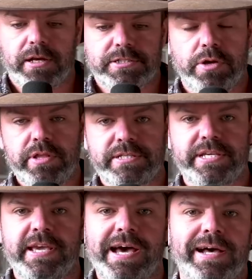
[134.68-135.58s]
So, this
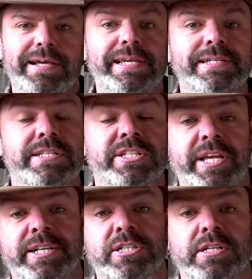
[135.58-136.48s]
here is
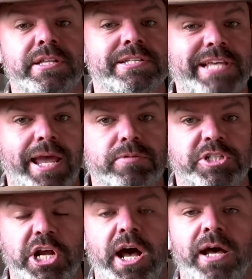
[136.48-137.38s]
essentially the same
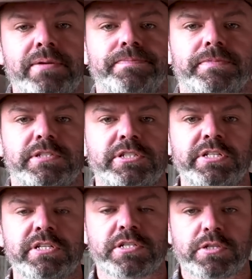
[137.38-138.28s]
chart,
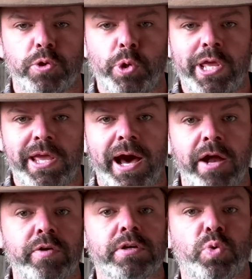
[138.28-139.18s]
just excluding
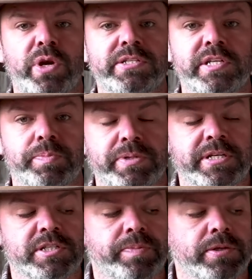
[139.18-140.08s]
126
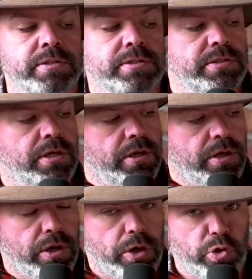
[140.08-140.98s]
participants
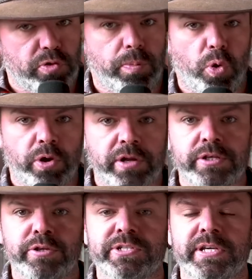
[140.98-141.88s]
who reported
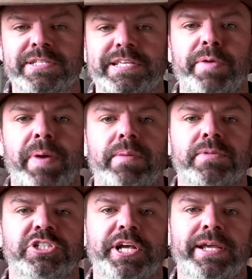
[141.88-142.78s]
using a CPAP
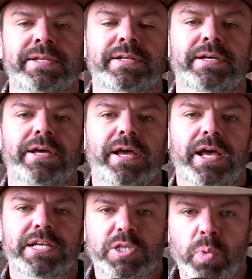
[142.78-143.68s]
machine.
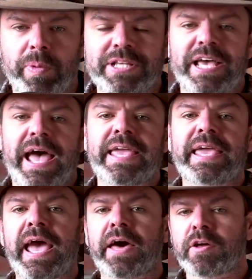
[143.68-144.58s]
So, when we
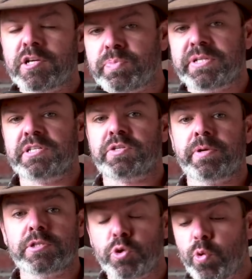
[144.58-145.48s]
take out those
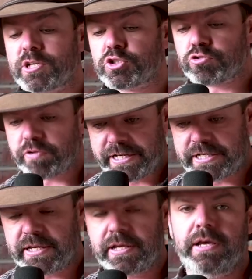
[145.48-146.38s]
participants who are
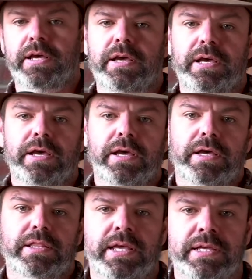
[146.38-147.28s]
treating
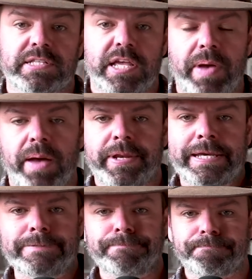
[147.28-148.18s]
their sleep
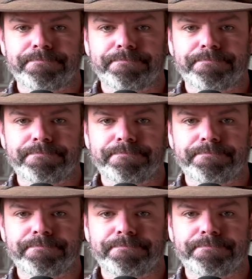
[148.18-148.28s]
apnea,